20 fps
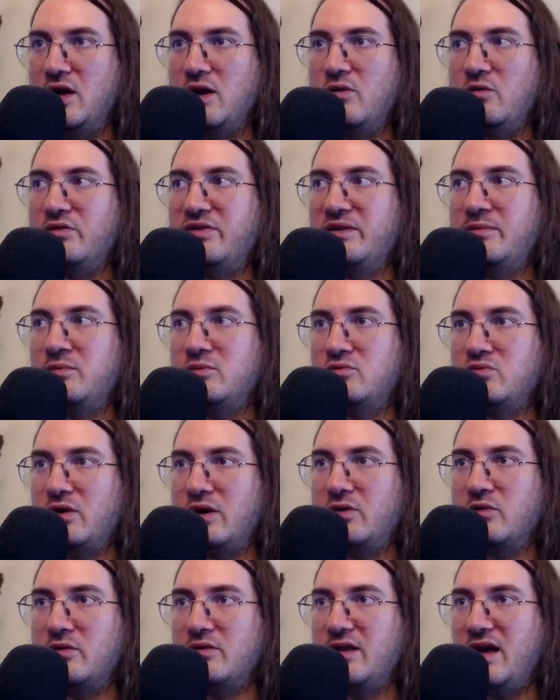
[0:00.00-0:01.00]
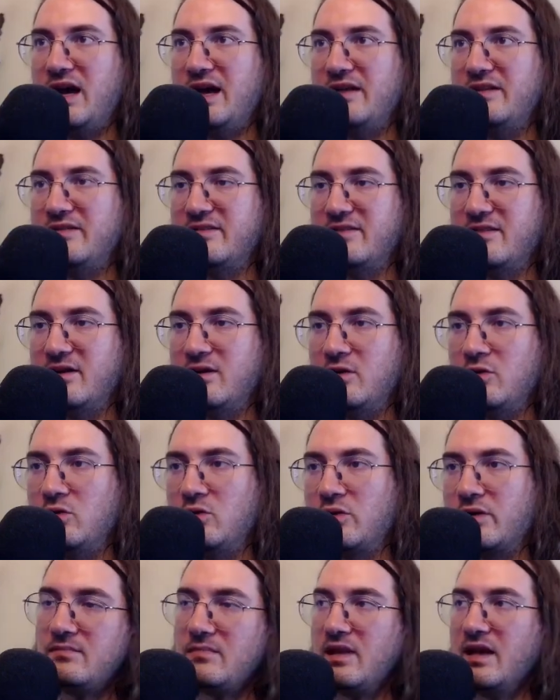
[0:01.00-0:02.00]
was able to recognize,
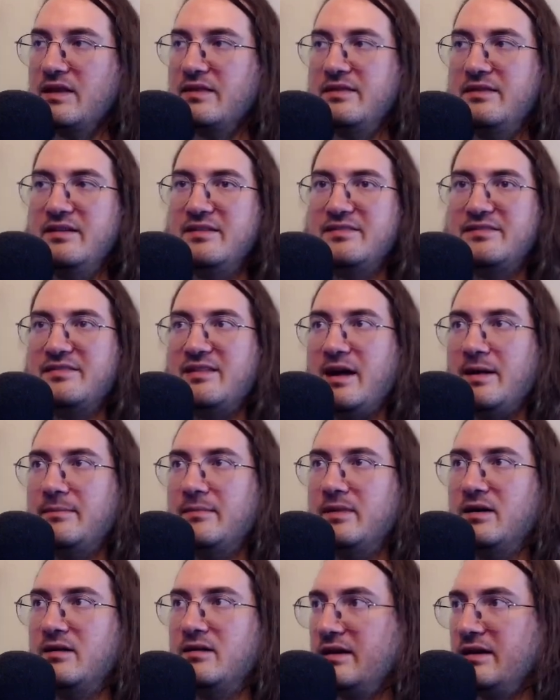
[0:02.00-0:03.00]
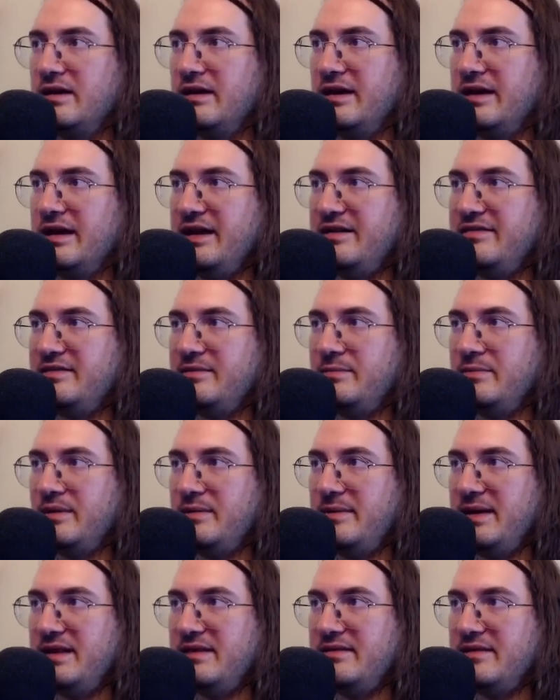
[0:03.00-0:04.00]
look, this sum is
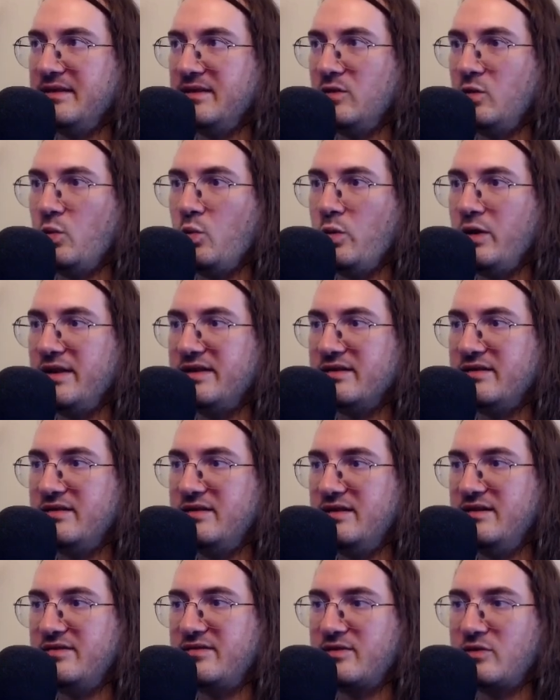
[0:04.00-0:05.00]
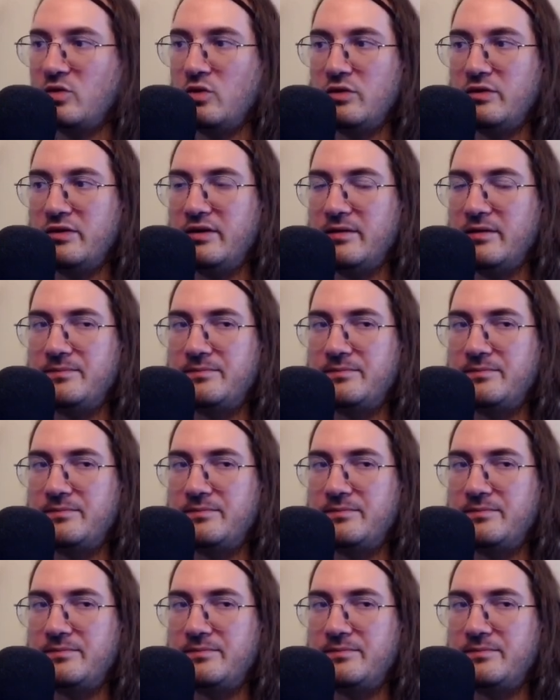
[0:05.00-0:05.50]
implemented with this code.